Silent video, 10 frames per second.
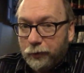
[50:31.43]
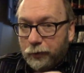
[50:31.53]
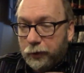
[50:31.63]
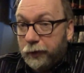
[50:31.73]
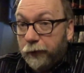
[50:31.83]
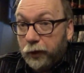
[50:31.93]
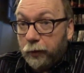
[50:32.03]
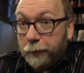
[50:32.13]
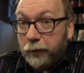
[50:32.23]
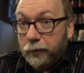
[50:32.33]
is the video
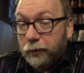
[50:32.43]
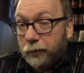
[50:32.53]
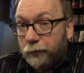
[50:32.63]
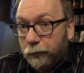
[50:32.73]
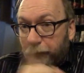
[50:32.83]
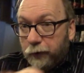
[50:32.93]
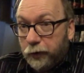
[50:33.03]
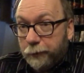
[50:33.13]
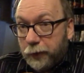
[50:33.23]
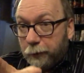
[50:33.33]
up yet when the video
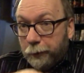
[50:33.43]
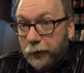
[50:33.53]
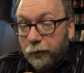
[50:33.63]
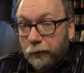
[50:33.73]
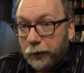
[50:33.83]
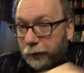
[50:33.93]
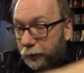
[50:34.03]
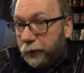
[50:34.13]
comes out let me know like